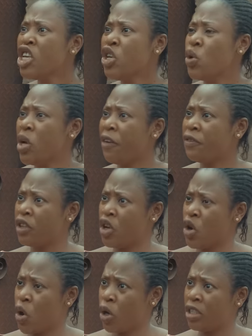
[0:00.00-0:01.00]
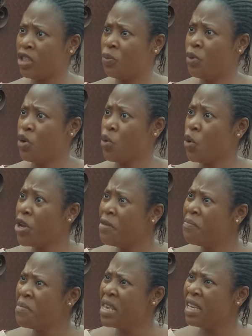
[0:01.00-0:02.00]
You have the guts to be
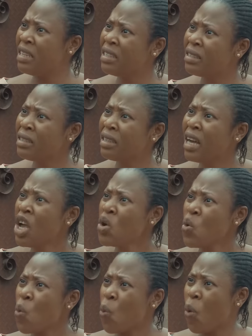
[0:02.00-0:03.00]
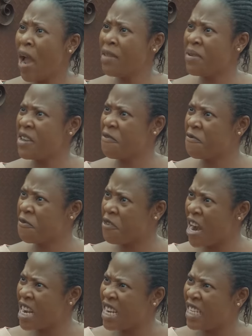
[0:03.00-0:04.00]
owing me while my
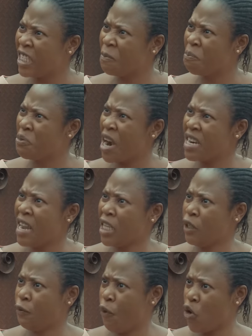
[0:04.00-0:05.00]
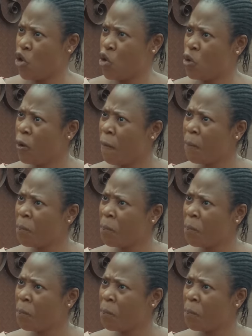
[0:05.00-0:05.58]
friend is pregnant for you,